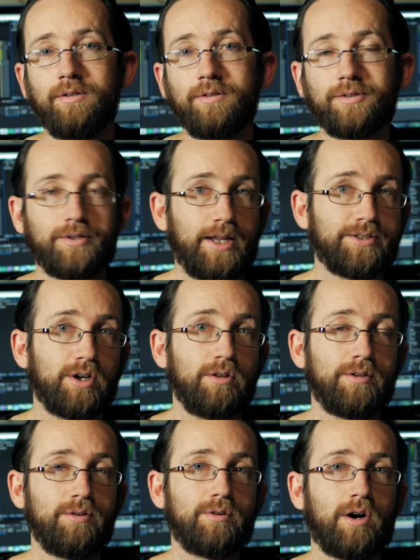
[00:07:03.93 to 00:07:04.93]
So that's all
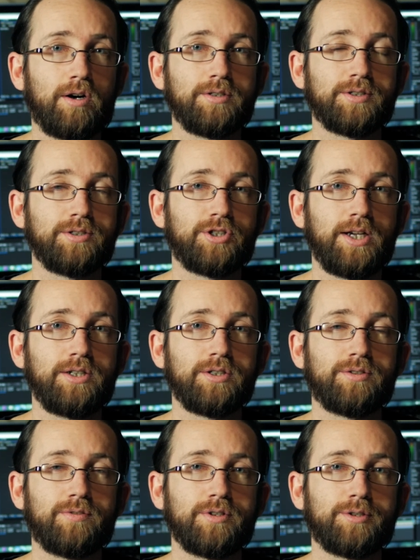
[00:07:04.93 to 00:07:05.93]
the new cards and
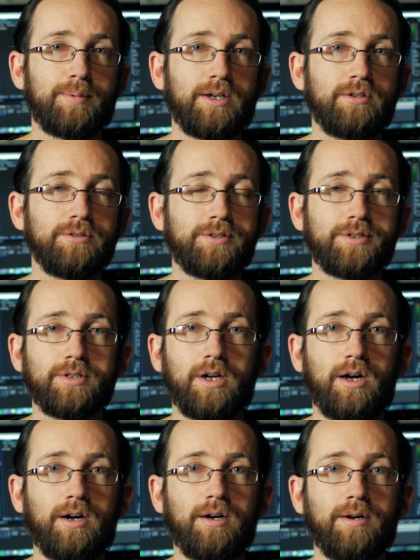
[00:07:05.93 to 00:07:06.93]
changes for the spells.
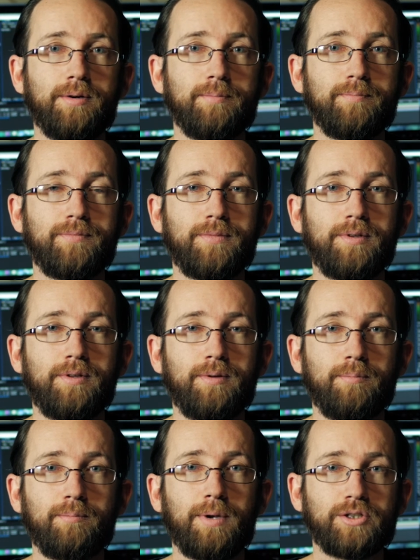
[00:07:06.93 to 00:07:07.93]

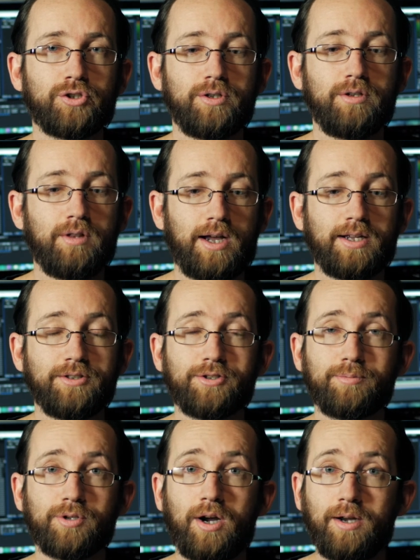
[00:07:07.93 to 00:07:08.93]
Make sure you like and
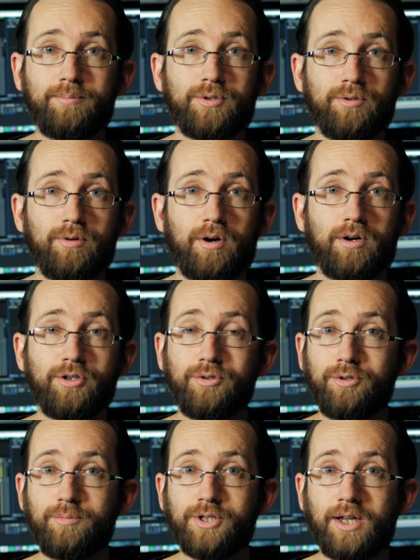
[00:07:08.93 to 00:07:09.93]
subscribe to our
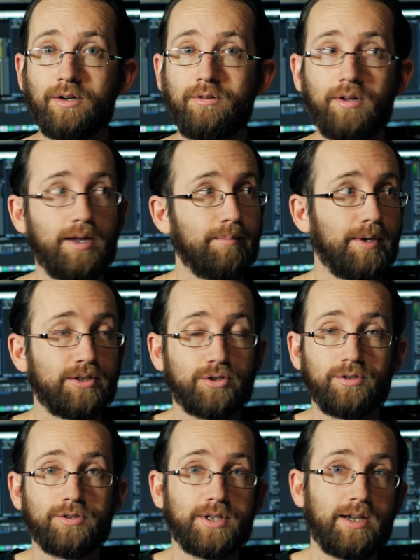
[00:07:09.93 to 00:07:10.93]
YouTube channel, and make sure
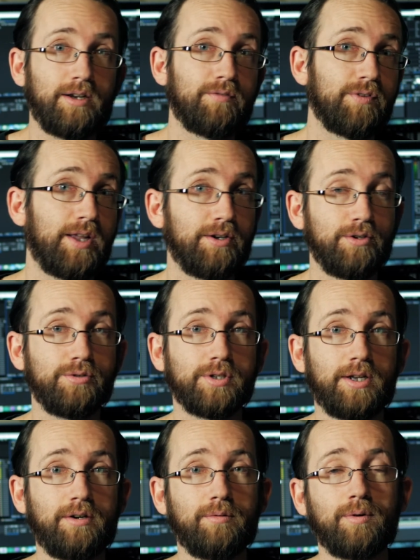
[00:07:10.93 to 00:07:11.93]
you sign up for that
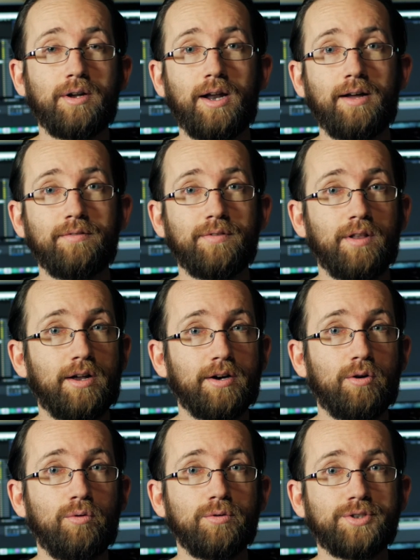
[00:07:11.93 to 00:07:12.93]
newsletter. We're going to have a lot of
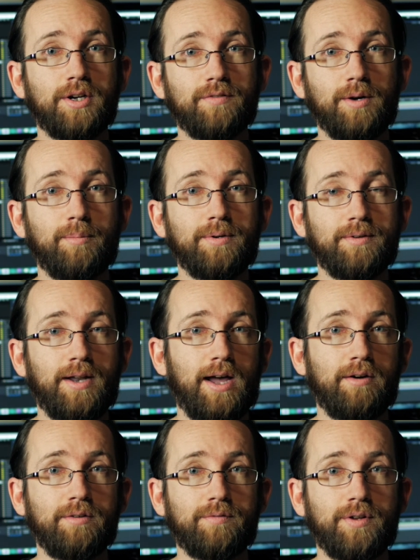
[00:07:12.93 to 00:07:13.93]
cool stuff coming
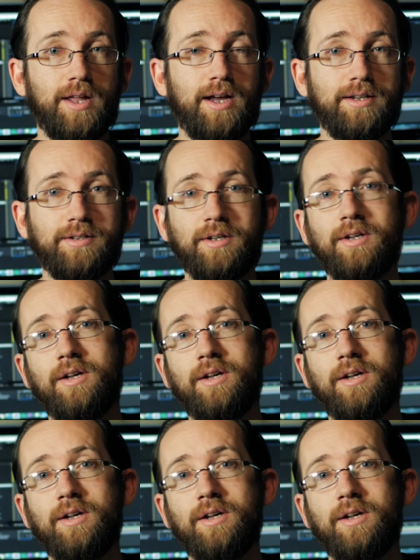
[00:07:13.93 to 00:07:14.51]
out for that.